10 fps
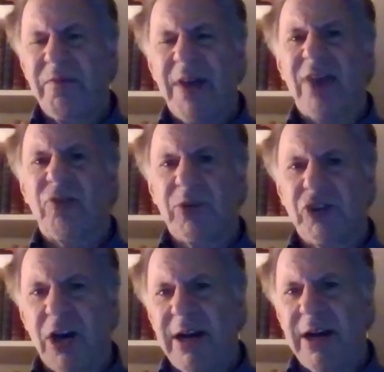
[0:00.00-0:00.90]
the vast
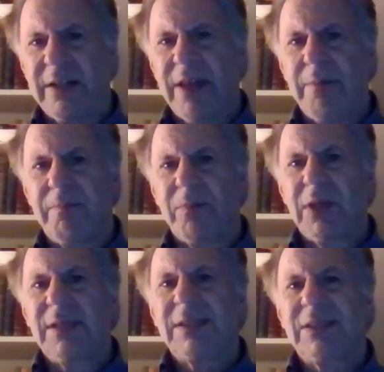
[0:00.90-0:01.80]
majority of them
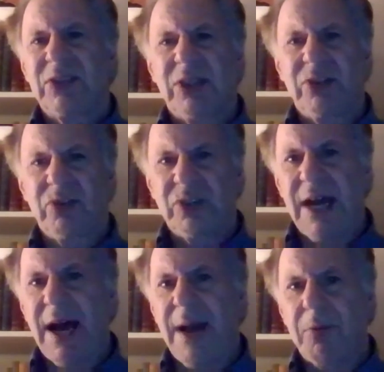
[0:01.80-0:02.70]

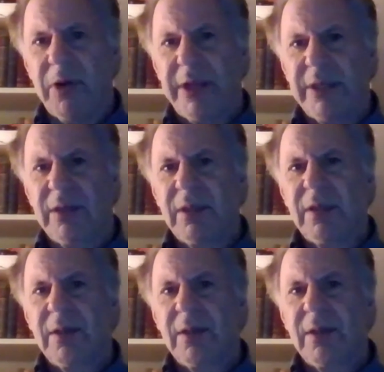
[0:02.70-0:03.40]
continued to operate.